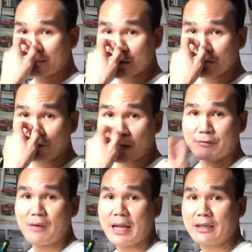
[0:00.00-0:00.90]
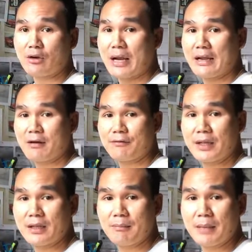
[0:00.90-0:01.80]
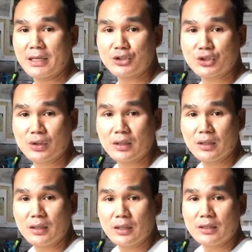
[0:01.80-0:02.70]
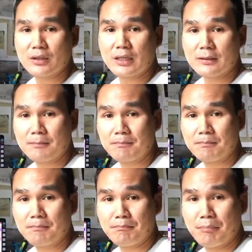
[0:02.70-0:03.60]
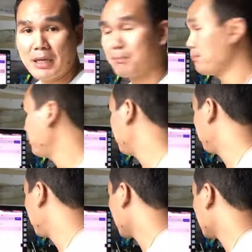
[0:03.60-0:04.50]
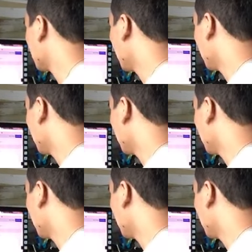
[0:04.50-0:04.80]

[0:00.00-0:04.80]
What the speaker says: I'm just verifying your ARV, making sure you can better picture.